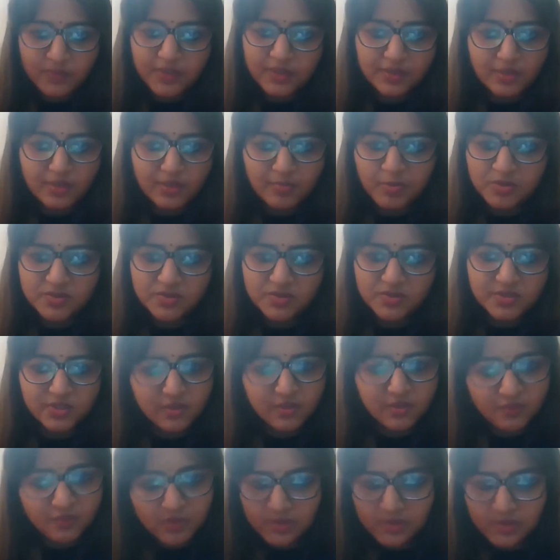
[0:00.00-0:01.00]
Either positive or
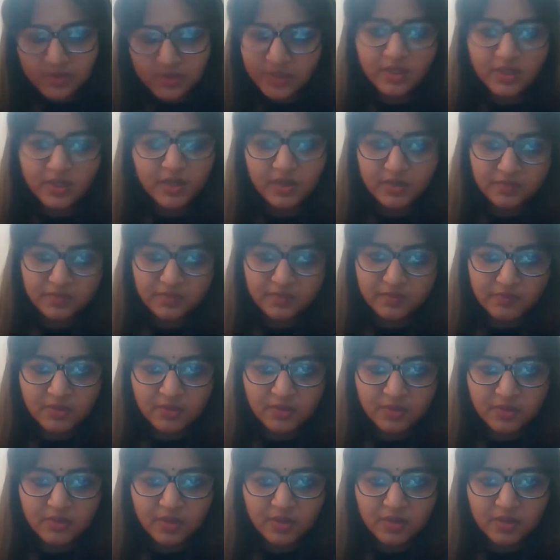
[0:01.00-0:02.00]
either negative in
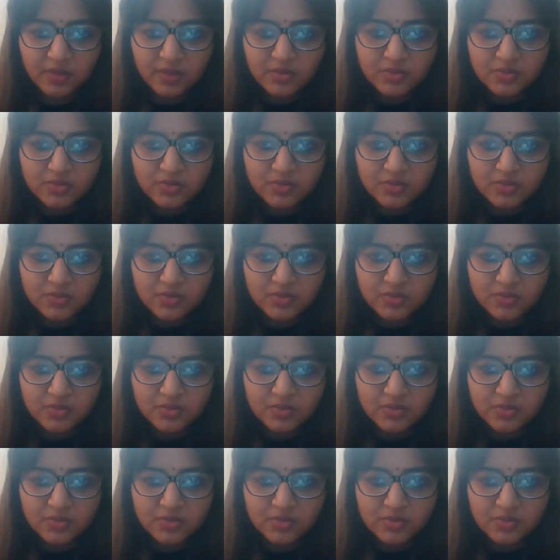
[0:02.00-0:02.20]
it.